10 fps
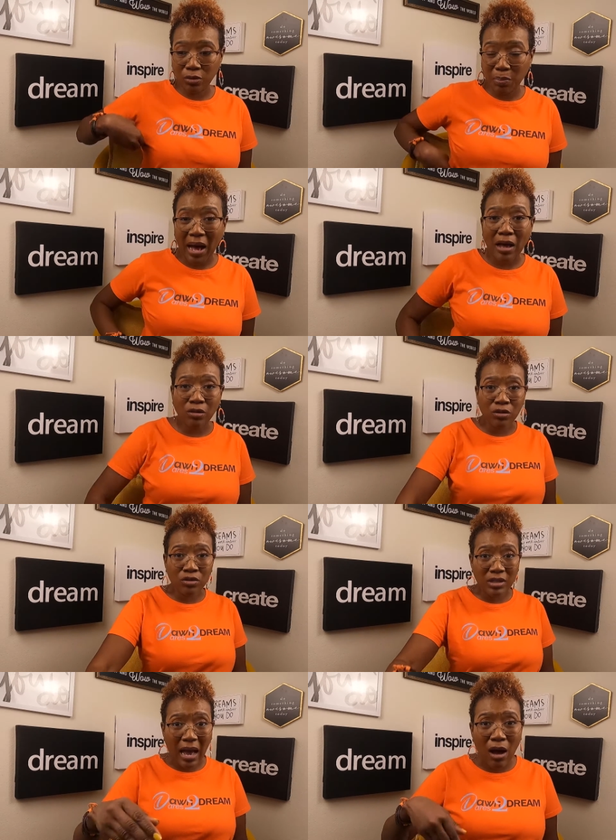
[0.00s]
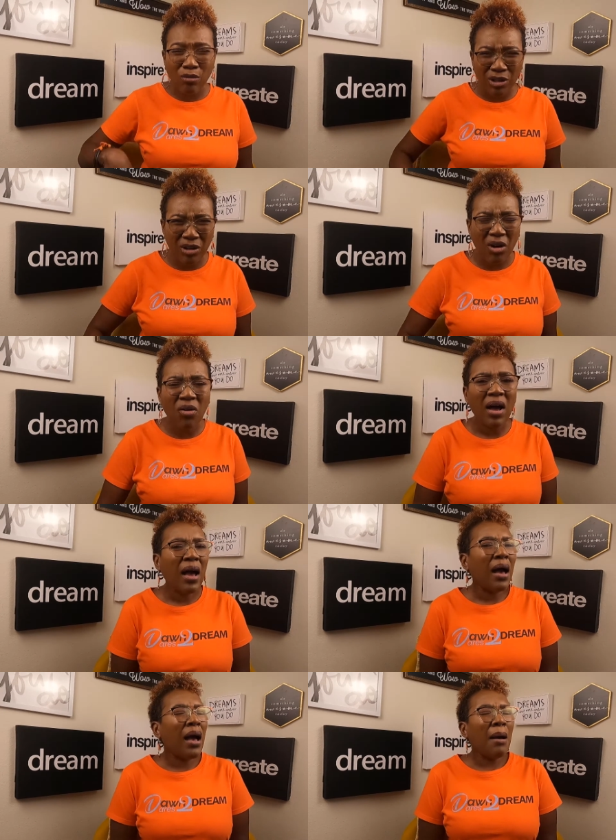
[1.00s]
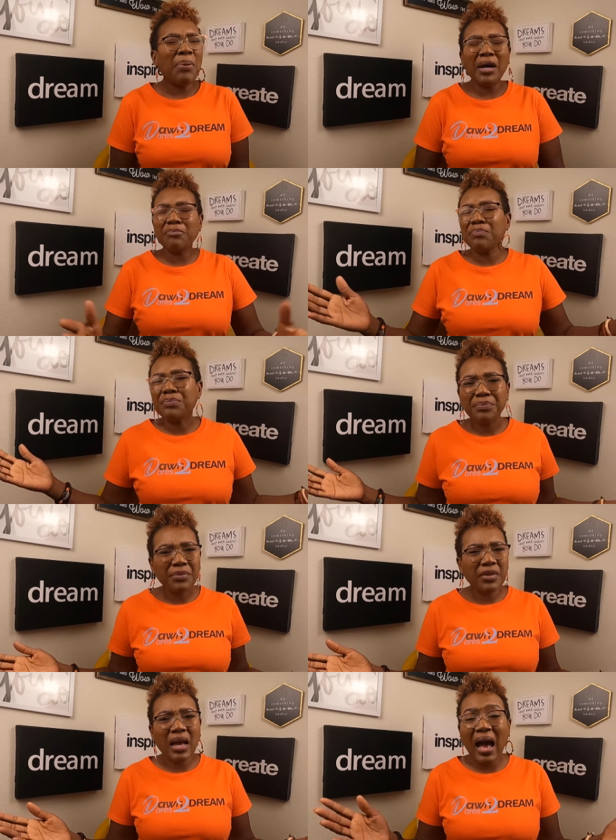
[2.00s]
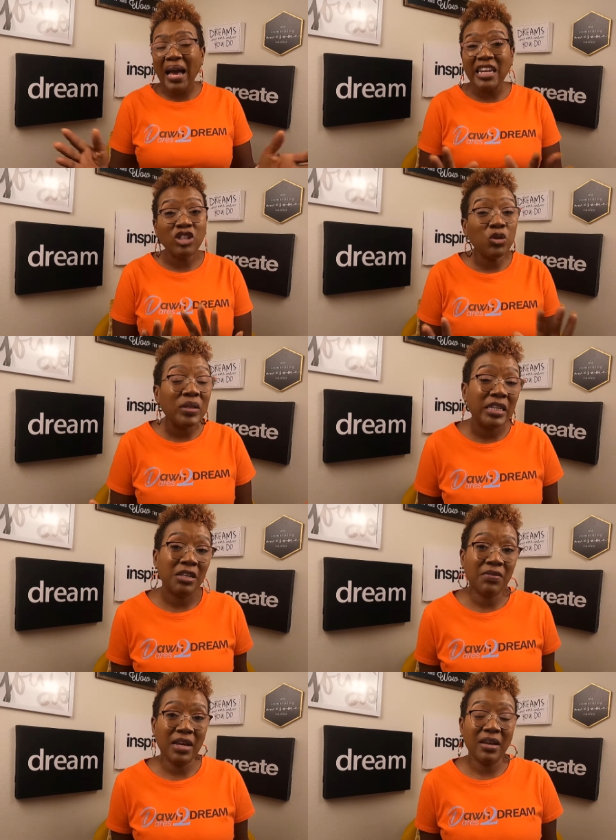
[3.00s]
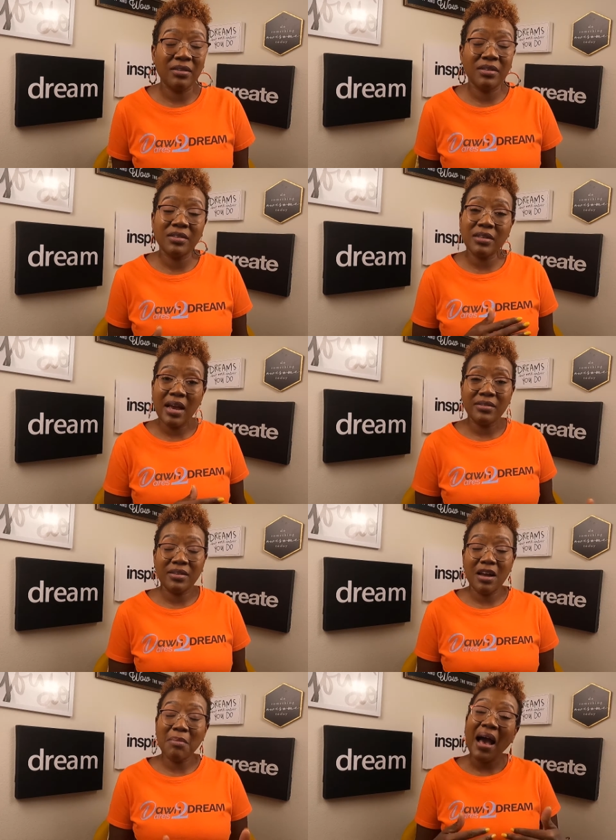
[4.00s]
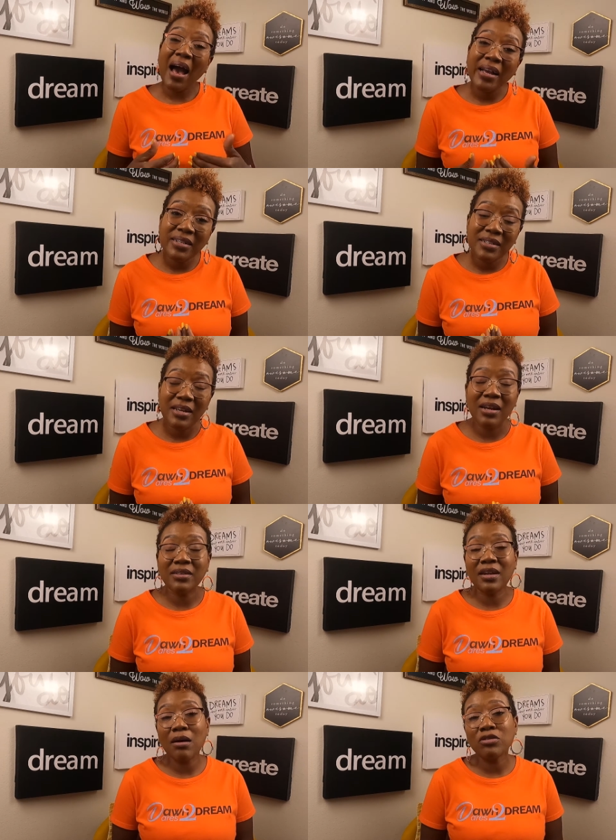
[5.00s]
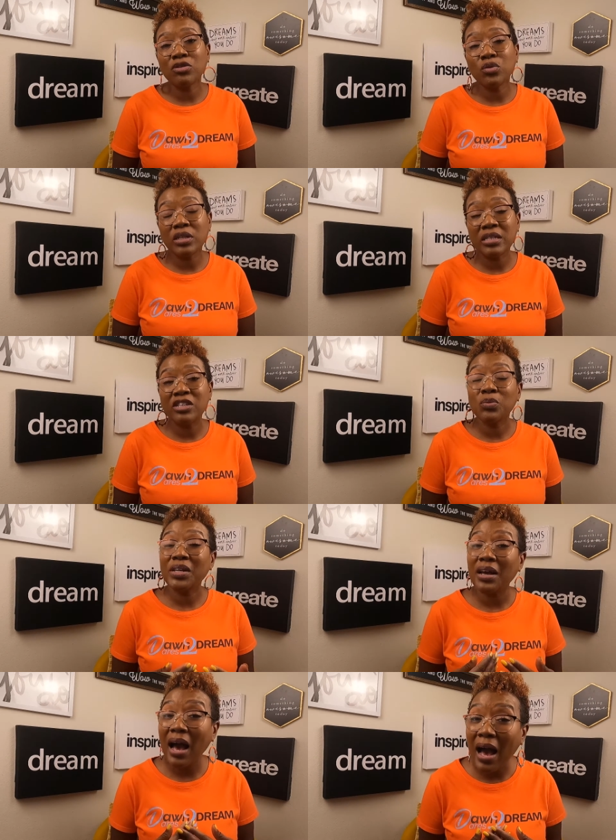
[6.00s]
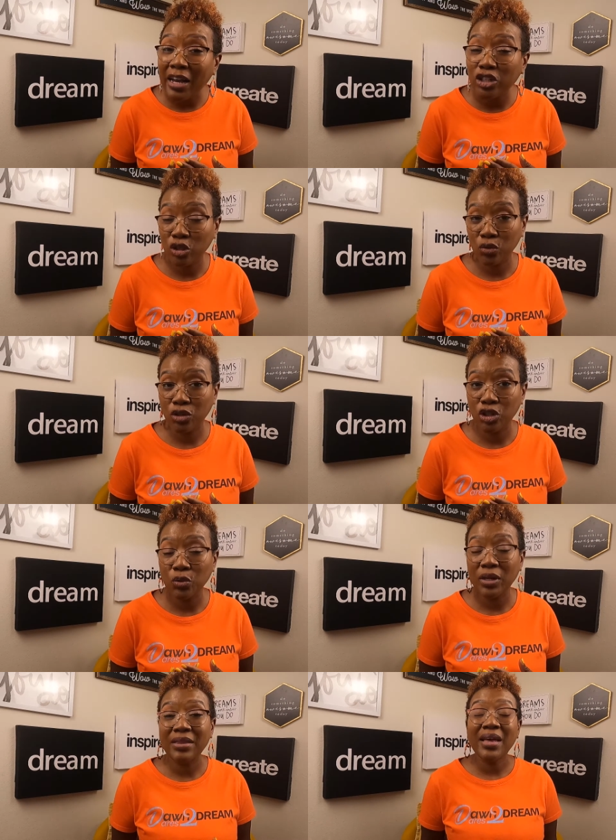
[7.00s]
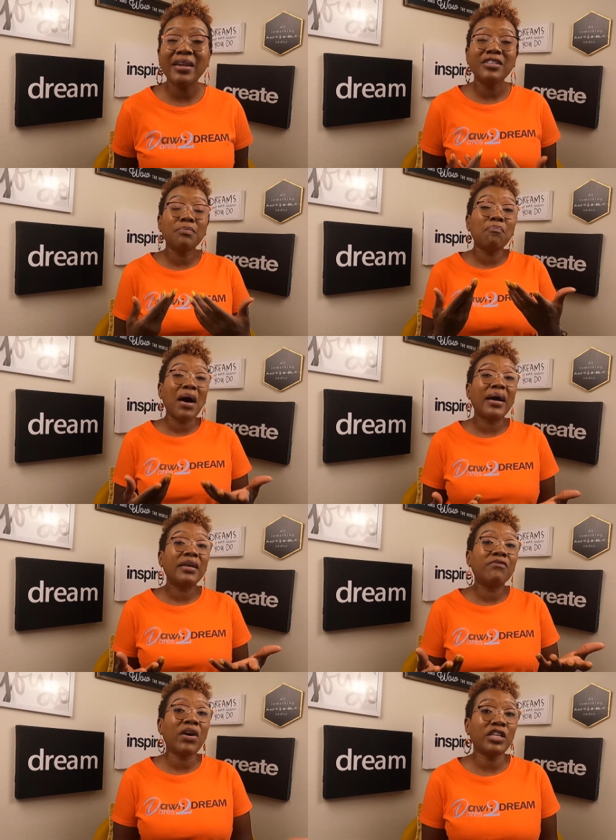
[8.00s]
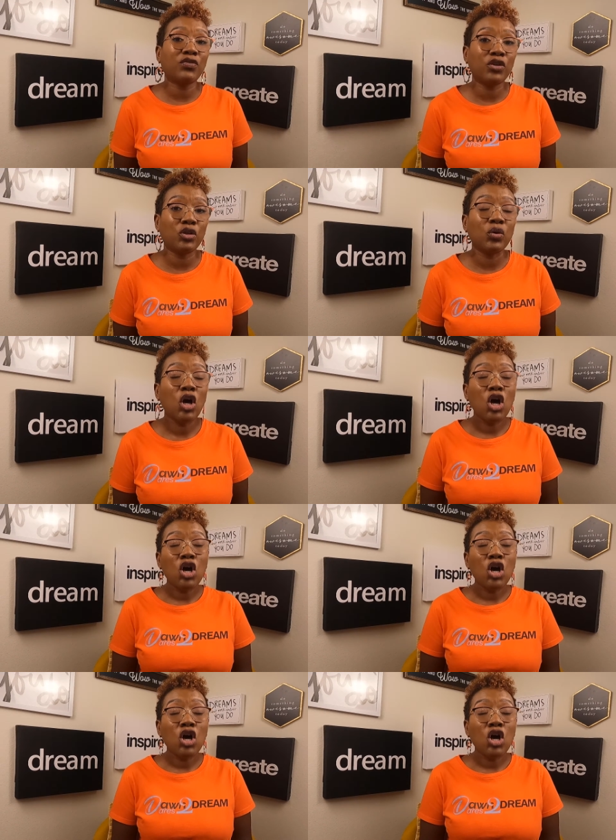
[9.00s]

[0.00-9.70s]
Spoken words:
biles out, But I didn't do any of that this last time. I decided that I was going to do a cleanse the way that I chose to do it. And that is my advice for you.